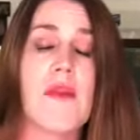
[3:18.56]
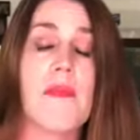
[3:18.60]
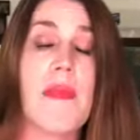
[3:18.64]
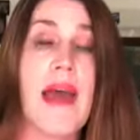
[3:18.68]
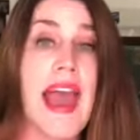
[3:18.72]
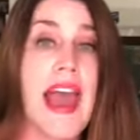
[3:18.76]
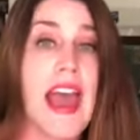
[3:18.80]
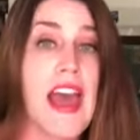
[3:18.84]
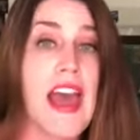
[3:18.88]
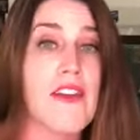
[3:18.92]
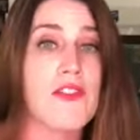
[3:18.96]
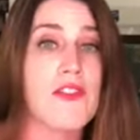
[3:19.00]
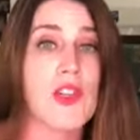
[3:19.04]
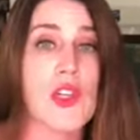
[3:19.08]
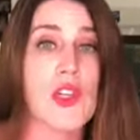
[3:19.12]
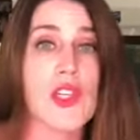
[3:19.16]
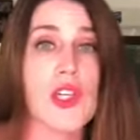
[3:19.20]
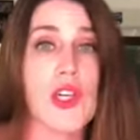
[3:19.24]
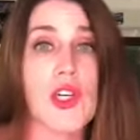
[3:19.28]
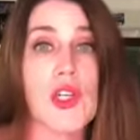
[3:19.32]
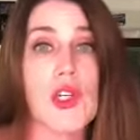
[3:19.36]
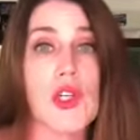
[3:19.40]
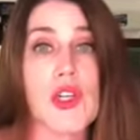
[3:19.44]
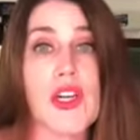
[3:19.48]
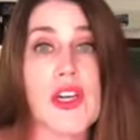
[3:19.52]
after
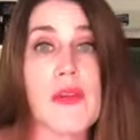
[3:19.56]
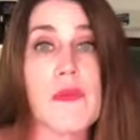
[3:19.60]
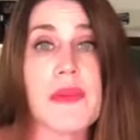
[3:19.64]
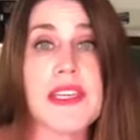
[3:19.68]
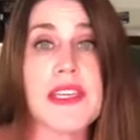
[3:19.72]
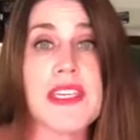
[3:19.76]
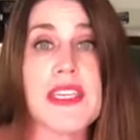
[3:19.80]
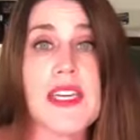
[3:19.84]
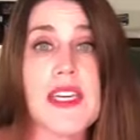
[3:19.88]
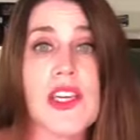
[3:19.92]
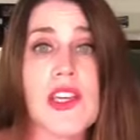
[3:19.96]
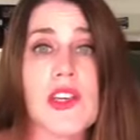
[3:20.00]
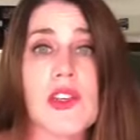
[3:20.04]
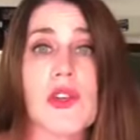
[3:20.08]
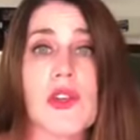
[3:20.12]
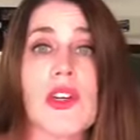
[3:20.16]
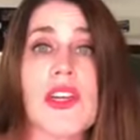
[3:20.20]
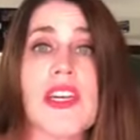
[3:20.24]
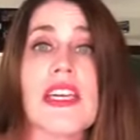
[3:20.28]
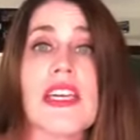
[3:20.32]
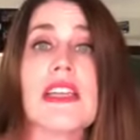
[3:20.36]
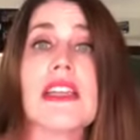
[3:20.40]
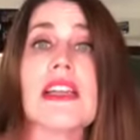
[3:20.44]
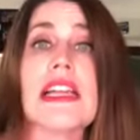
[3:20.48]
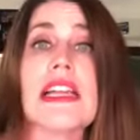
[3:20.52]
surgery in particular,
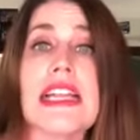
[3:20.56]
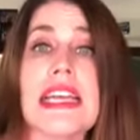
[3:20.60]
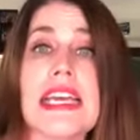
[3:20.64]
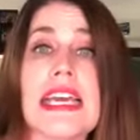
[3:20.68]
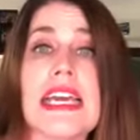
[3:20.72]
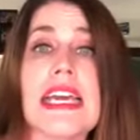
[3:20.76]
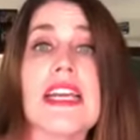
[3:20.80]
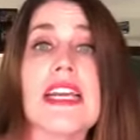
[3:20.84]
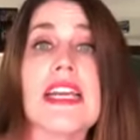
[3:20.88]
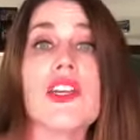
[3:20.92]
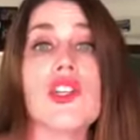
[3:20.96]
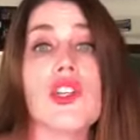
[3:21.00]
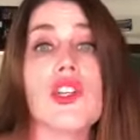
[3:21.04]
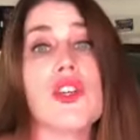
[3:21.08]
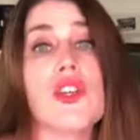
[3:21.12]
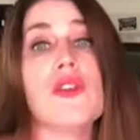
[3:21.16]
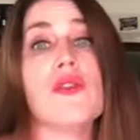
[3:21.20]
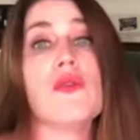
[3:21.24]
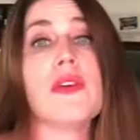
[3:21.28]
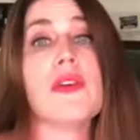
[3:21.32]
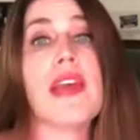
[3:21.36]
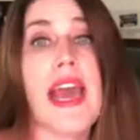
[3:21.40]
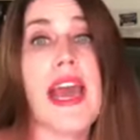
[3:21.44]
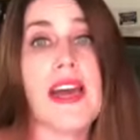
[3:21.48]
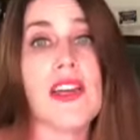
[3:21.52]
can lead
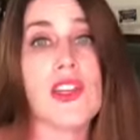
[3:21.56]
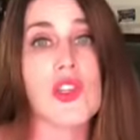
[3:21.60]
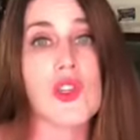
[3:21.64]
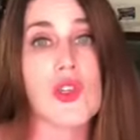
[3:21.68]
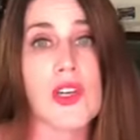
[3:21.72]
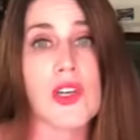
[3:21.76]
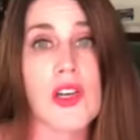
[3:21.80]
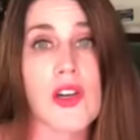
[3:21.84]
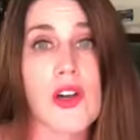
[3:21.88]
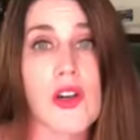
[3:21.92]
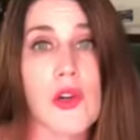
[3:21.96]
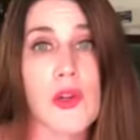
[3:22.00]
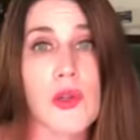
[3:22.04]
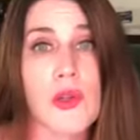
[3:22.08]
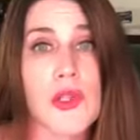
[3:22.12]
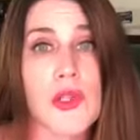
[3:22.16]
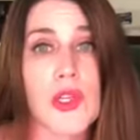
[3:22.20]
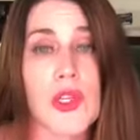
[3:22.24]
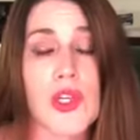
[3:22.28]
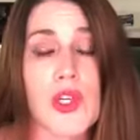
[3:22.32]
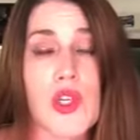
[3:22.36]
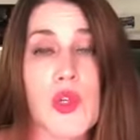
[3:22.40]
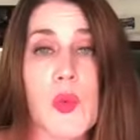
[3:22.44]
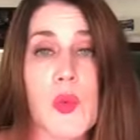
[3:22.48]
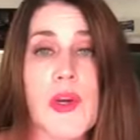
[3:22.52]
to gastric
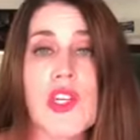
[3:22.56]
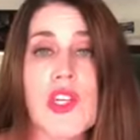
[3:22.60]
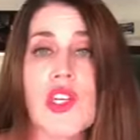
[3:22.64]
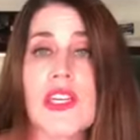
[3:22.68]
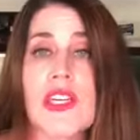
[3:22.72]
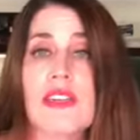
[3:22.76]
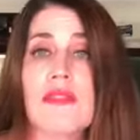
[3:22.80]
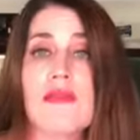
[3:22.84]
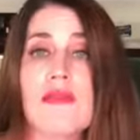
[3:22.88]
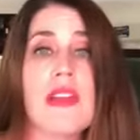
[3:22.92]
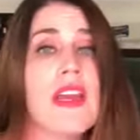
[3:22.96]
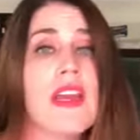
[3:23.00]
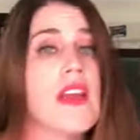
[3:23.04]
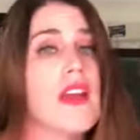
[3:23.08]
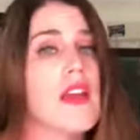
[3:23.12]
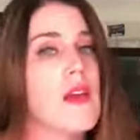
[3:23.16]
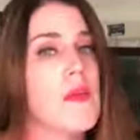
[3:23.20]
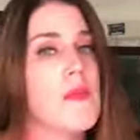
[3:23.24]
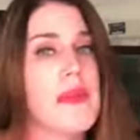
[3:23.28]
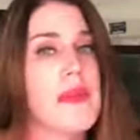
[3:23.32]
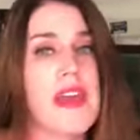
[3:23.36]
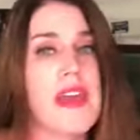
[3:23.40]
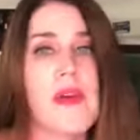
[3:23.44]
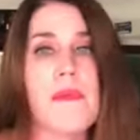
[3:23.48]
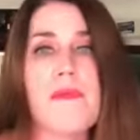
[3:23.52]
ulcers, which can
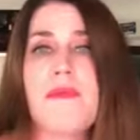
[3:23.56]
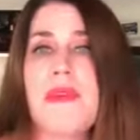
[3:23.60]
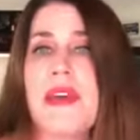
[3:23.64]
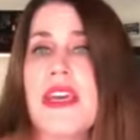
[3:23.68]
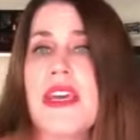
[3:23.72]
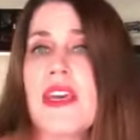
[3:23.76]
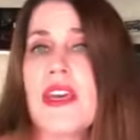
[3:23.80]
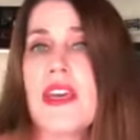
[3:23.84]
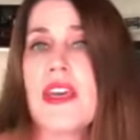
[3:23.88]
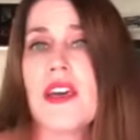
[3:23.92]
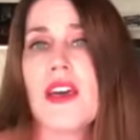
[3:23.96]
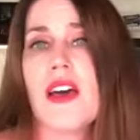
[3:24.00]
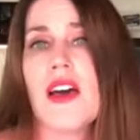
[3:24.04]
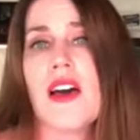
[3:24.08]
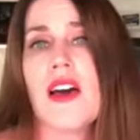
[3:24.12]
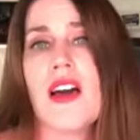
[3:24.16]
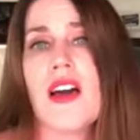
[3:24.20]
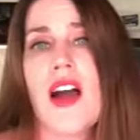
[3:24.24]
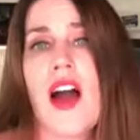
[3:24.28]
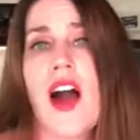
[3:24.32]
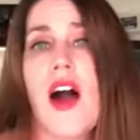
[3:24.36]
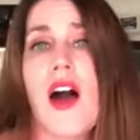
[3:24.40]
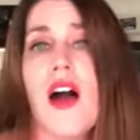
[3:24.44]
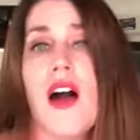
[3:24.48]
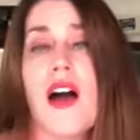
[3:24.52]
be a big
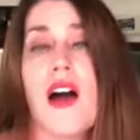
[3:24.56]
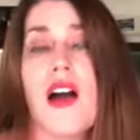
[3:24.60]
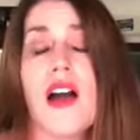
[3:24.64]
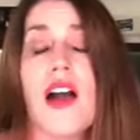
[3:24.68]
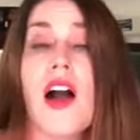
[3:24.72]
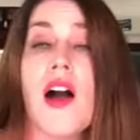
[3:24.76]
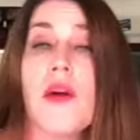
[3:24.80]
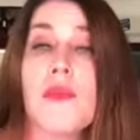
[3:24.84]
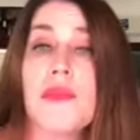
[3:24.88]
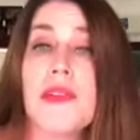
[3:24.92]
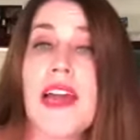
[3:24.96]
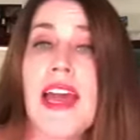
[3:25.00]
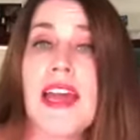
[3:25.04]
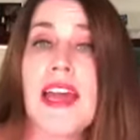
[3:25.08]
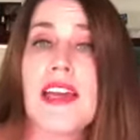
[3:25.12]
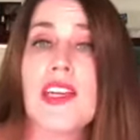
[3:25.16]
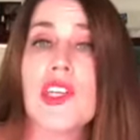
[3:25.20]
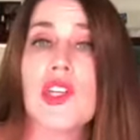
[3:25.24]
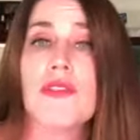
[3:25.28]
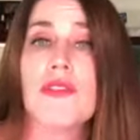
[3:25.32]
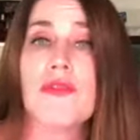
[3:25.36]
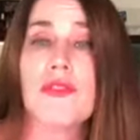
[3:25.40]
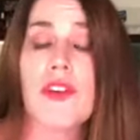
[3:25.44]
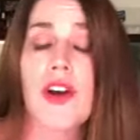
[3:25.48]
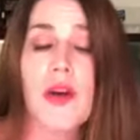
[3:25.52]

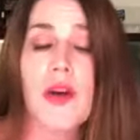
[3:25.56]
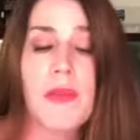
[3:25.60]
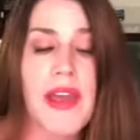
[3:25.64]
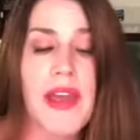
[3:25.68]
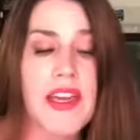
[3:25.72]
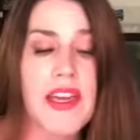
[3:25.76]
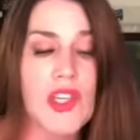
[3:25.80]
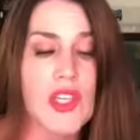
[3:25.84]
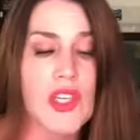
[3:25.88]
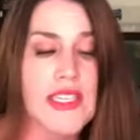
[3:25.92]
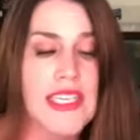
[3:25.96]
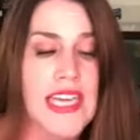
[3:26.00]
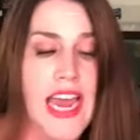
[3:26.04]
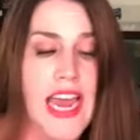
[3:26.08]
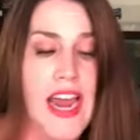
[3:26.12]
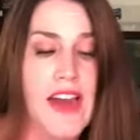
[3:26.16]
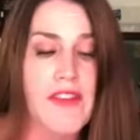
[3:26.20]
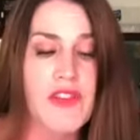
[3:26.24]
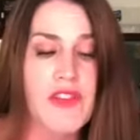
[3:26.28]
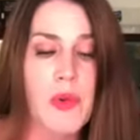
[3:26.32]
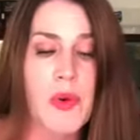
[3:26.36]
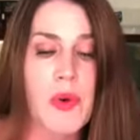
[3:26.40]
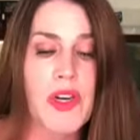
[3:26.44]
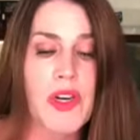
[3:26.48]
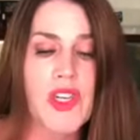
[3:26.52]
complication for our patients
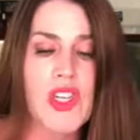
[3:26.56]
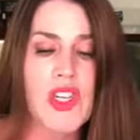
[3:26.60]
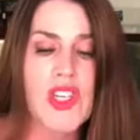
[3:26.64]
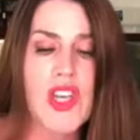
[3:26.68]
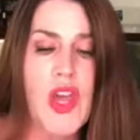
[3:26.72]
afterwards.